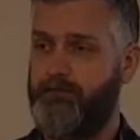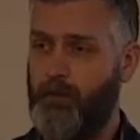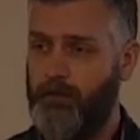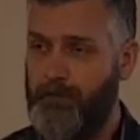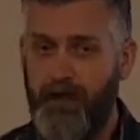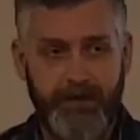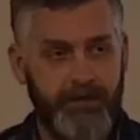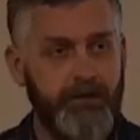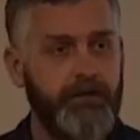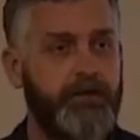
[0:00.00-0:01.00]
for the body.
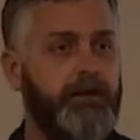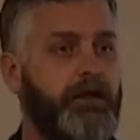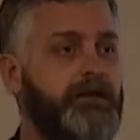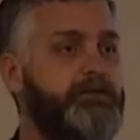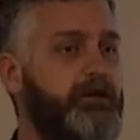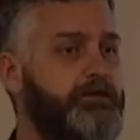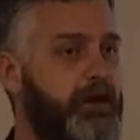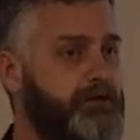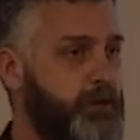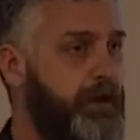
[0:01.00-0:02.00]
And he says
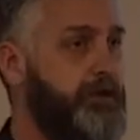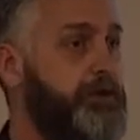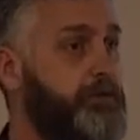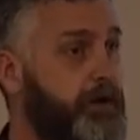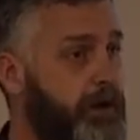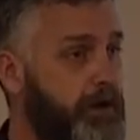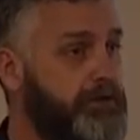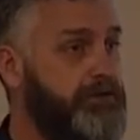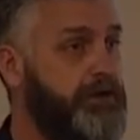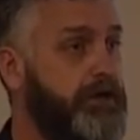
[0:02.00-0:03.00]
sexuality in
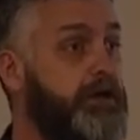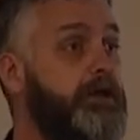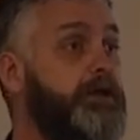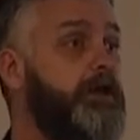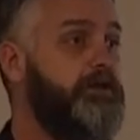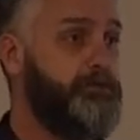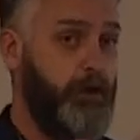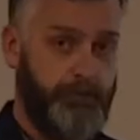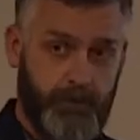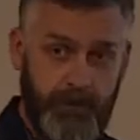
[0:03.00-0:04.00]
marriage is
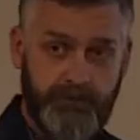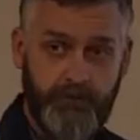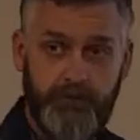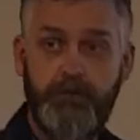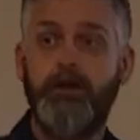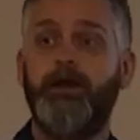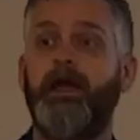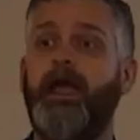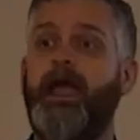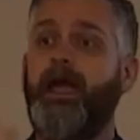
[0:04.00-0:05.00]
both pleasurable
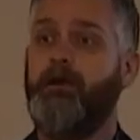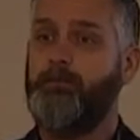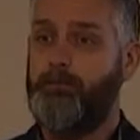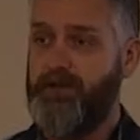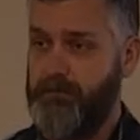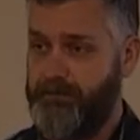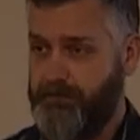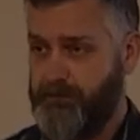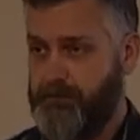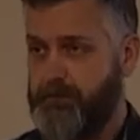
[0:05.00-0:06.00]
and
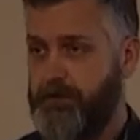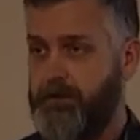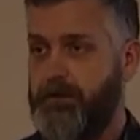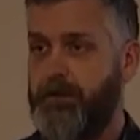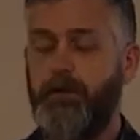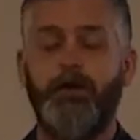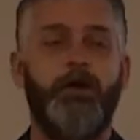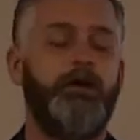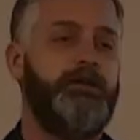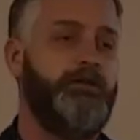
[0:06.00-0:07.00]
beneficial.
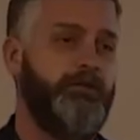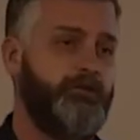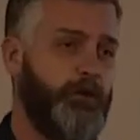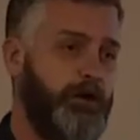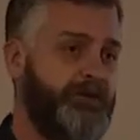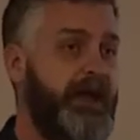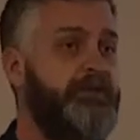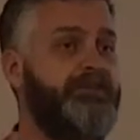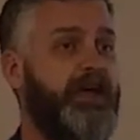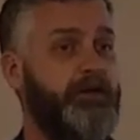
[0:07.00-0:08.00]
He says, where it's
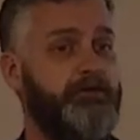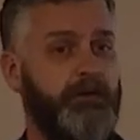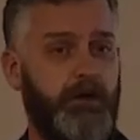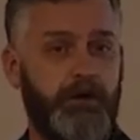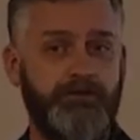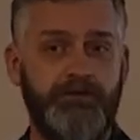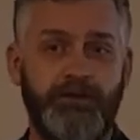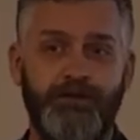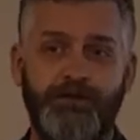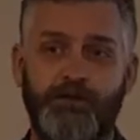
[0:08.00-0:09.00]
outside of marriage,
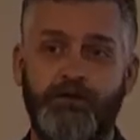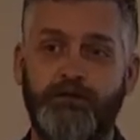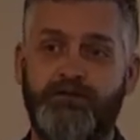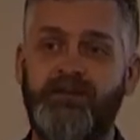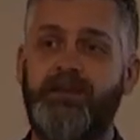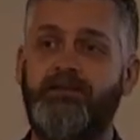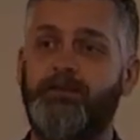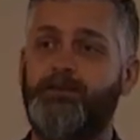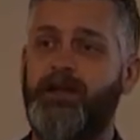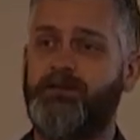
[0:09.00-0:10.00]
you're seeking the
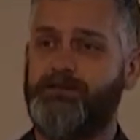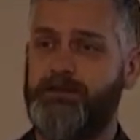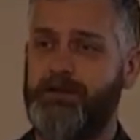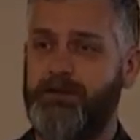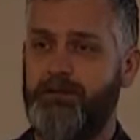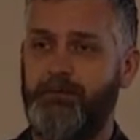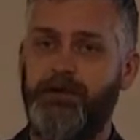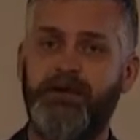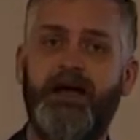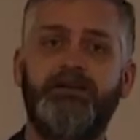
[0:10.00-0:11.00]
pleasure, but
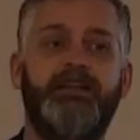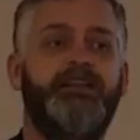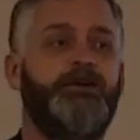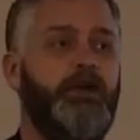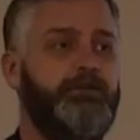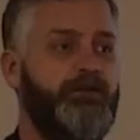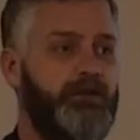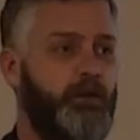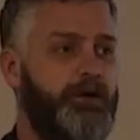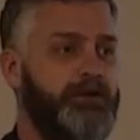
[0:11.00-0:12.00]
you're not interested
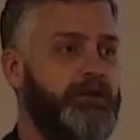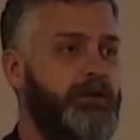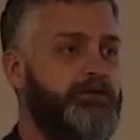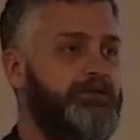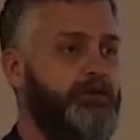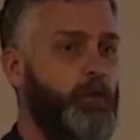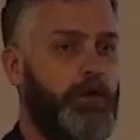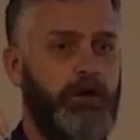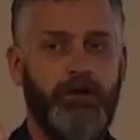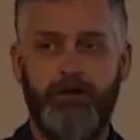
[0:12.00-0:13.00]
in what it does
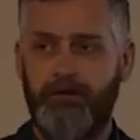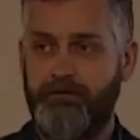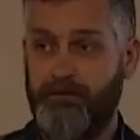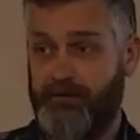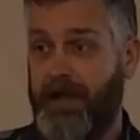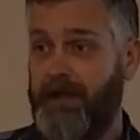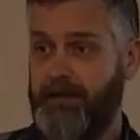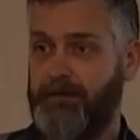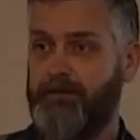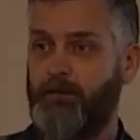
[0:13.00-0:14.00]
for
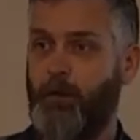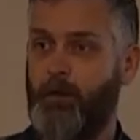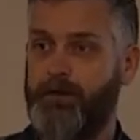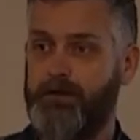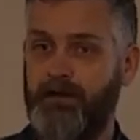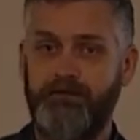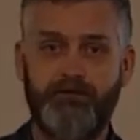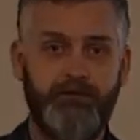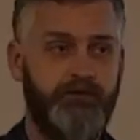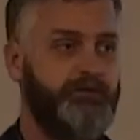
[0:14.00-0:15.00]
society or what it does
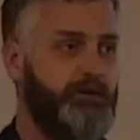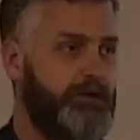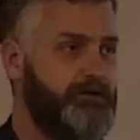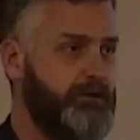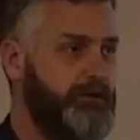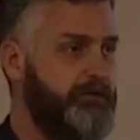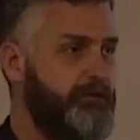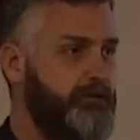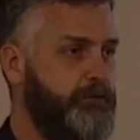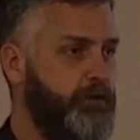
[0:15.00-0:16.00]
for you spiritually and
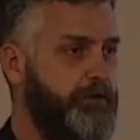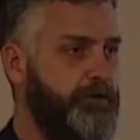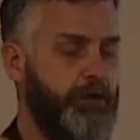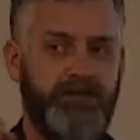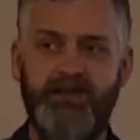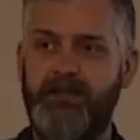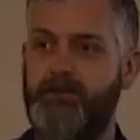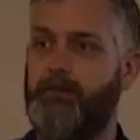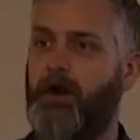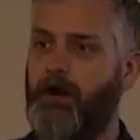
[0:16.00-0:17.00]
so forth. You're only
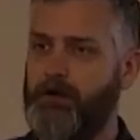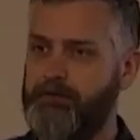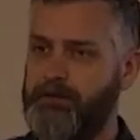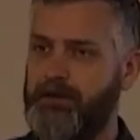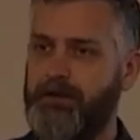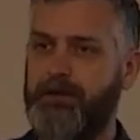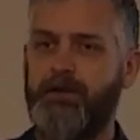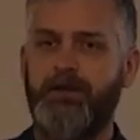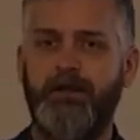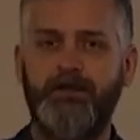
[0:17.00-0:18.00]
taking part of it.
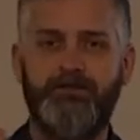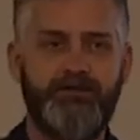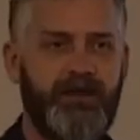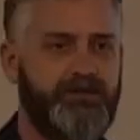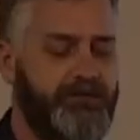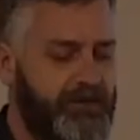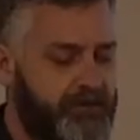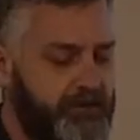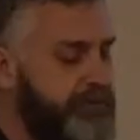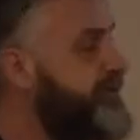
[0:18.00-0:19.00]
And he says
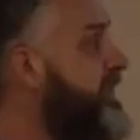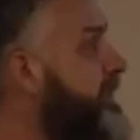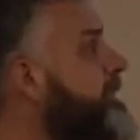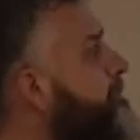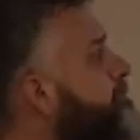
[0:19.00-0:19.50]
that's a mistake.